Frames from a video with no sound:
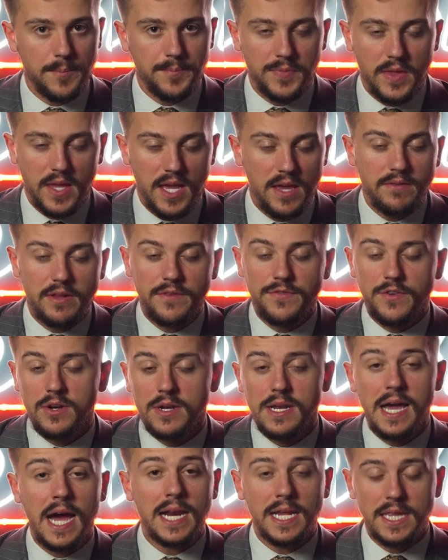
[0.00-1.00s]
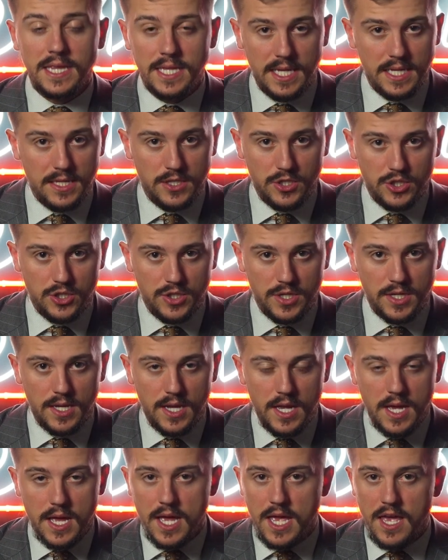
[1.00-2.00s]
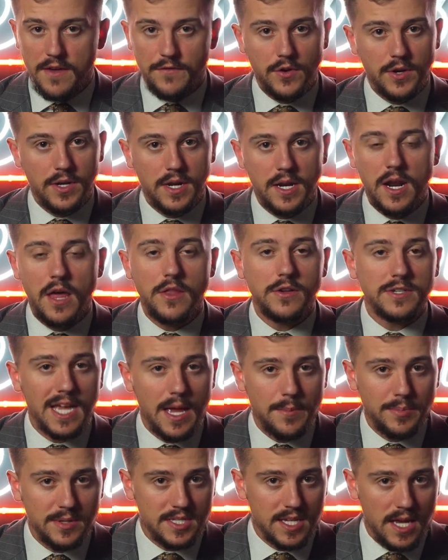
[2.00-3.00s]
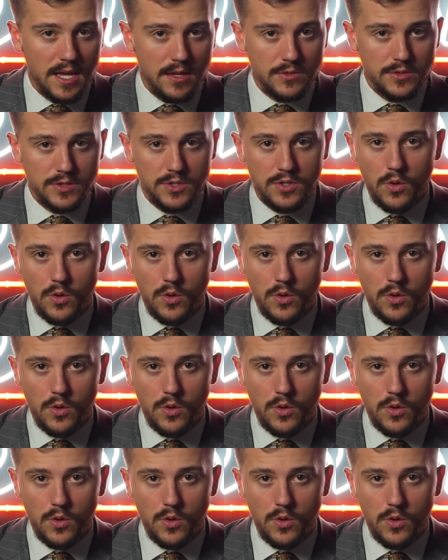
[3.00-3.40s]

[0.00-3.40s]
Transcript: Even if you're not in the industry, if you're in another type of sales,